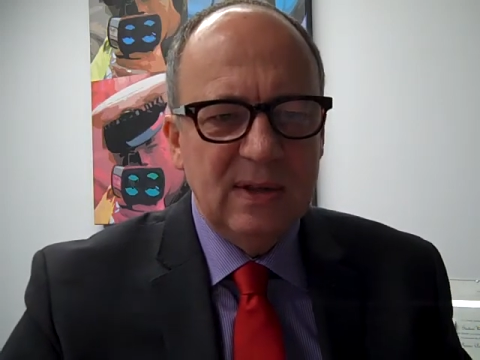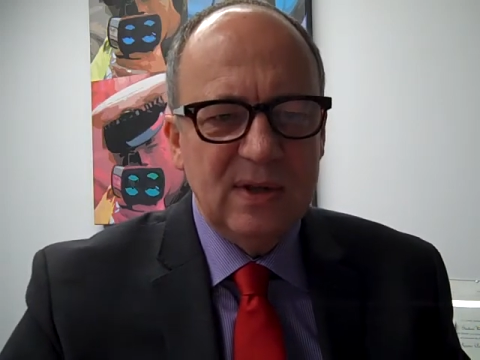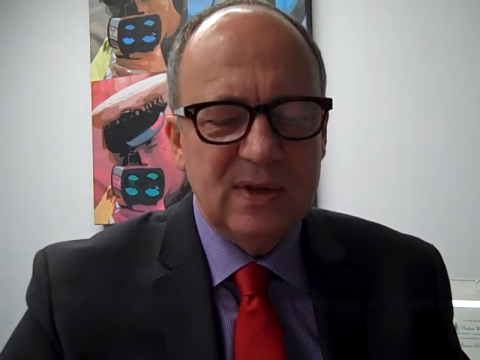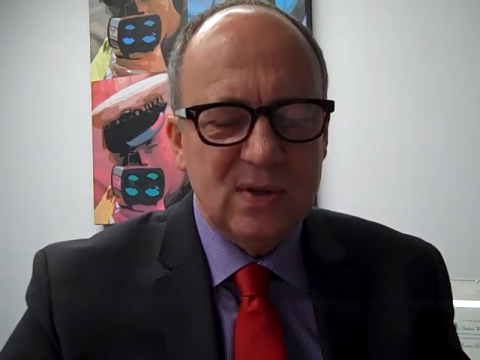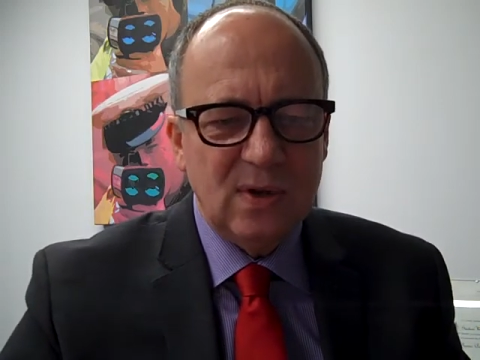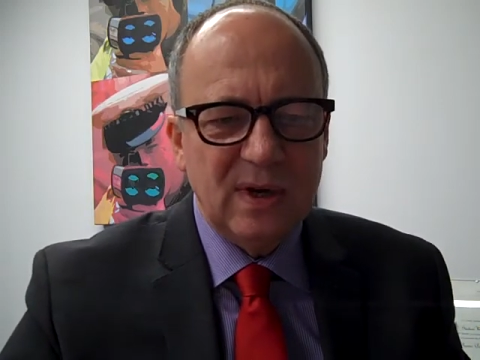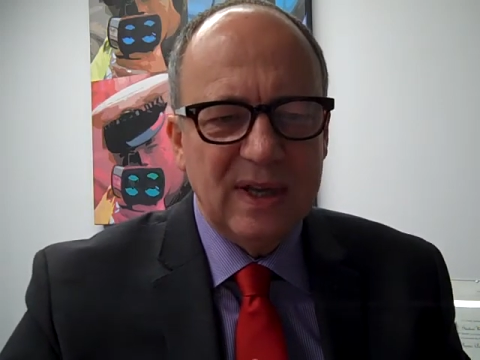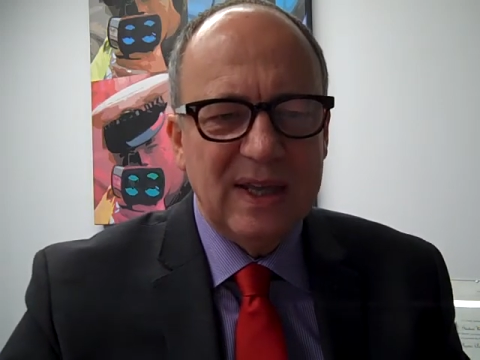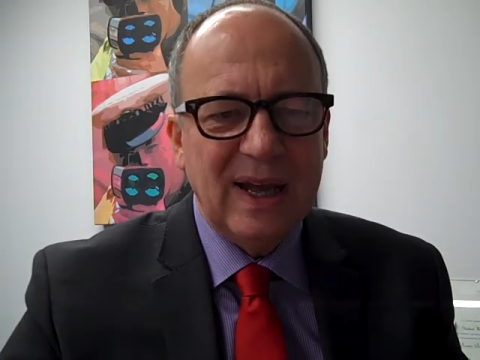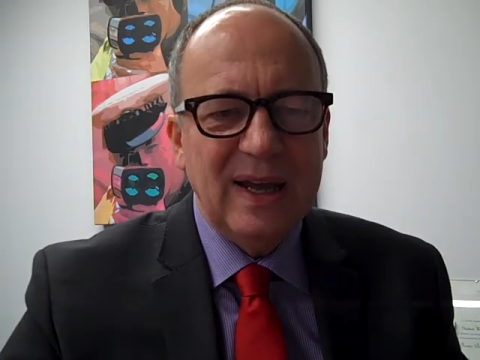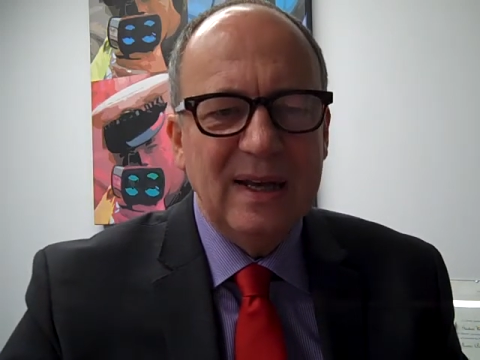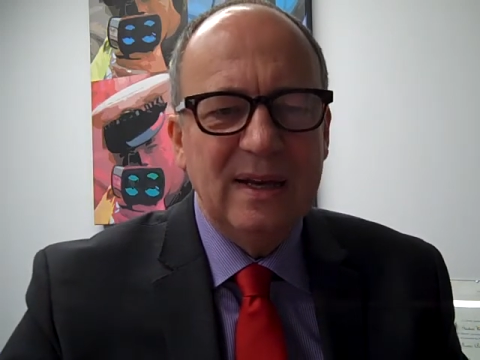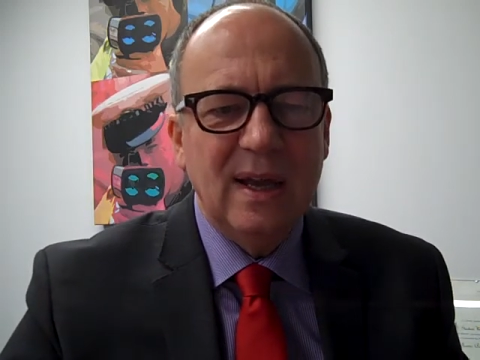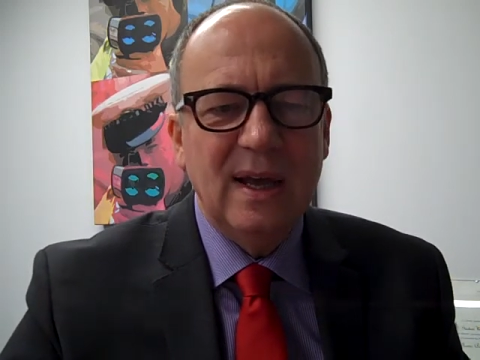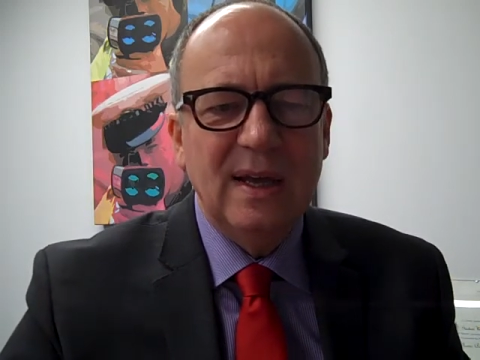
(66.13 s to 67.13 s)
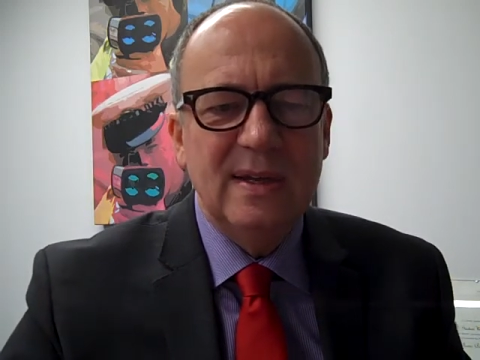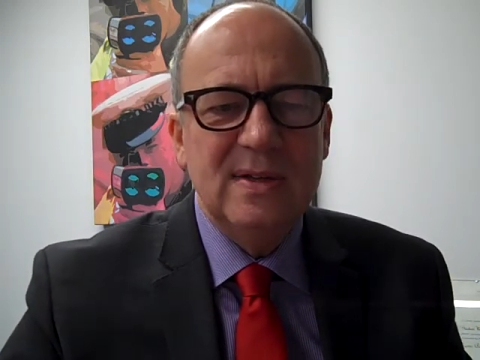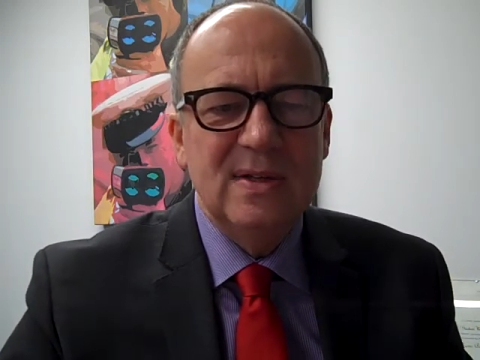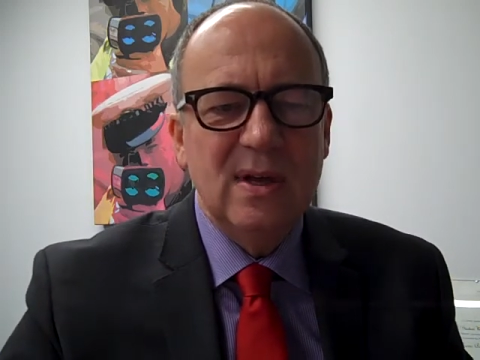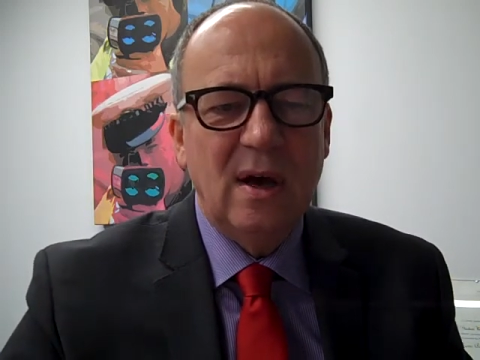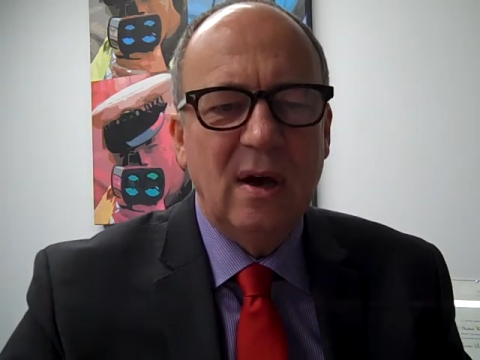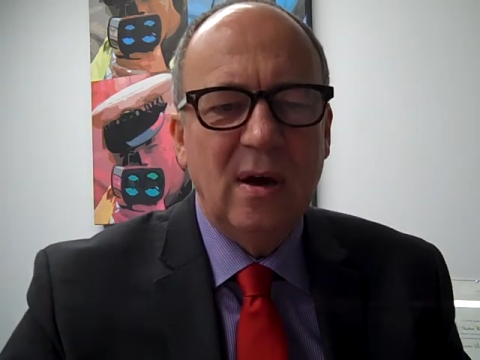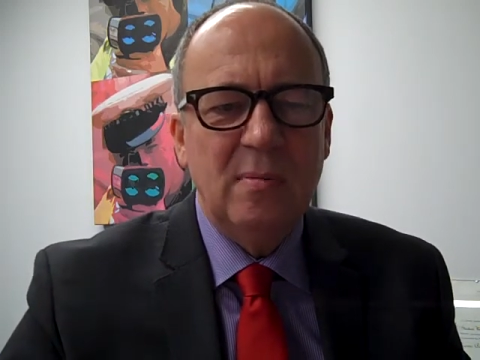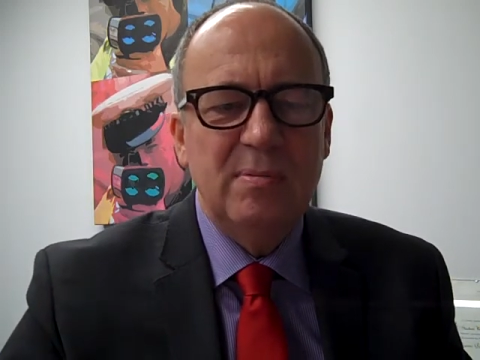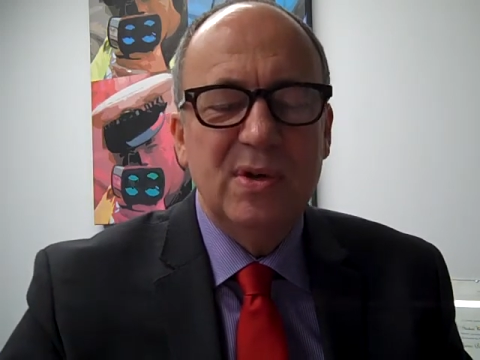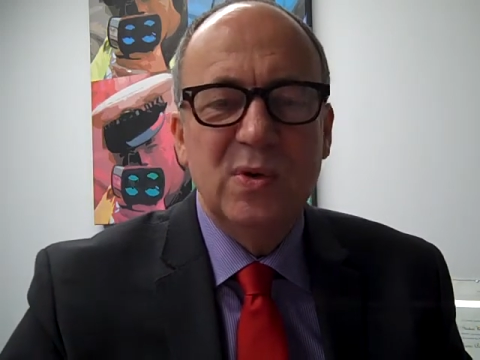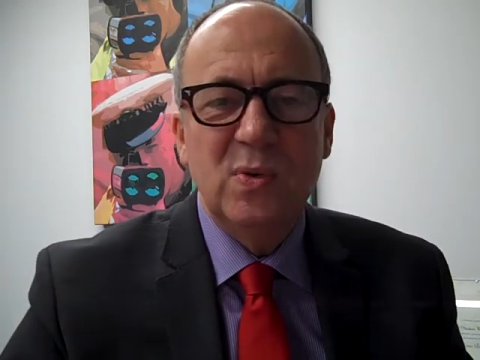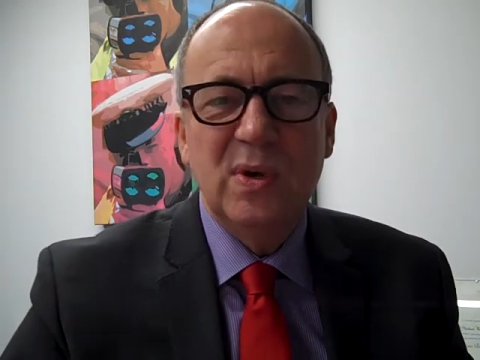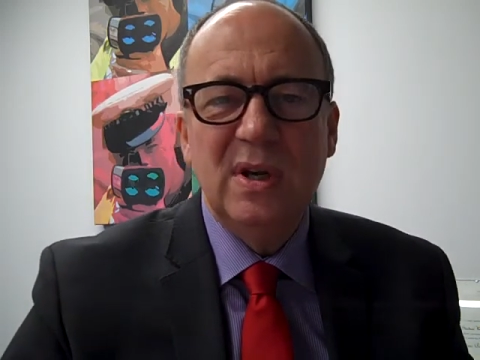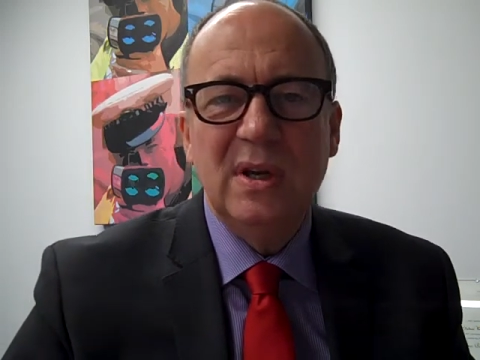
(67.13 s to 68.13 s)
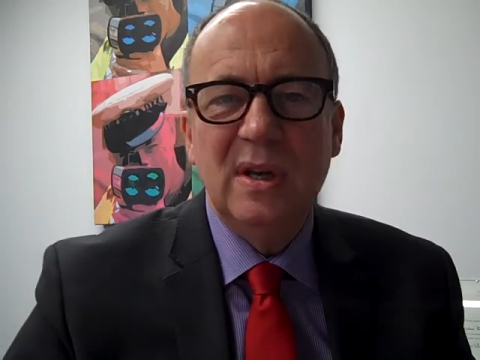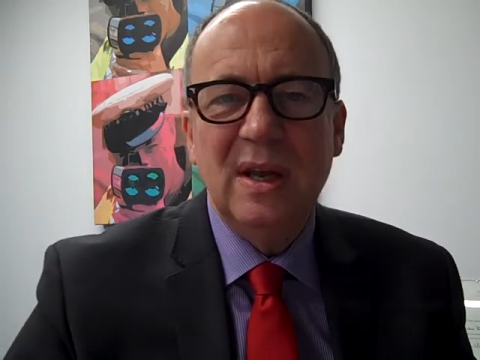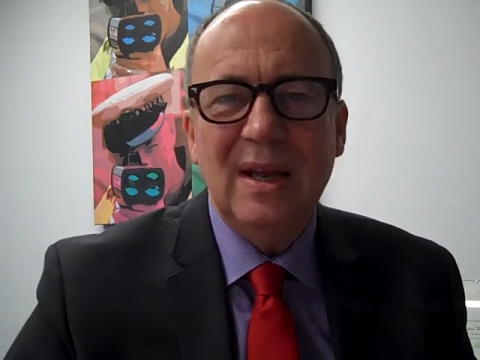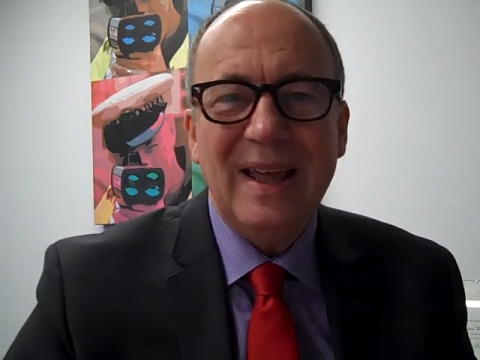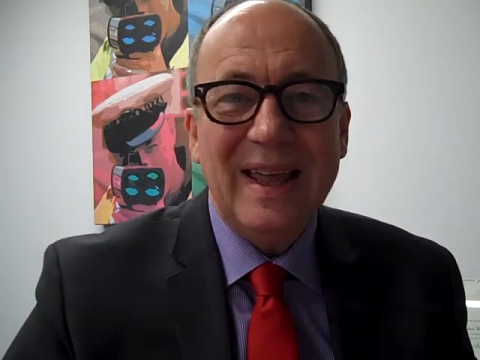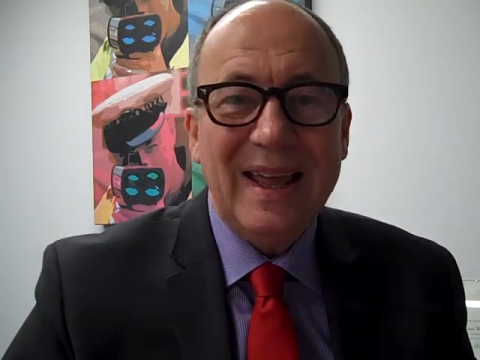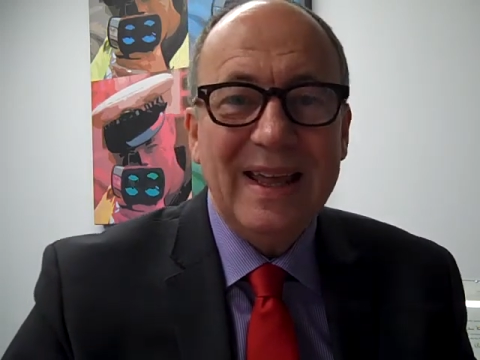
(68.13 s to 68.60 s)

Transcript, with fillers: The sort of guidelines are between uh,